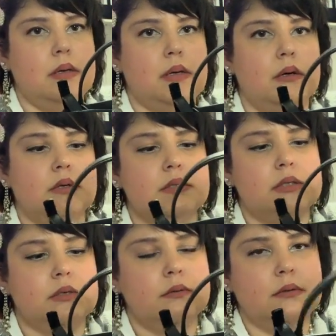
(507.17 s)
and
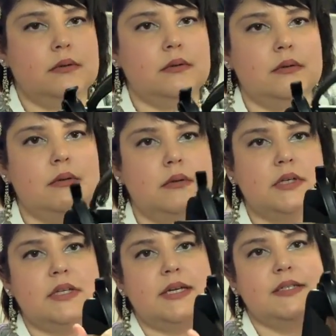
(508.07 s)
also
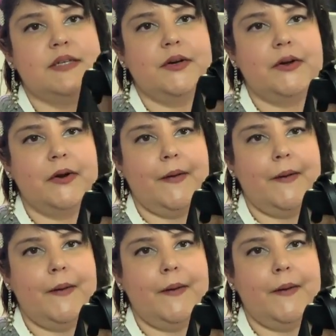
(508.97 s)
look at that interior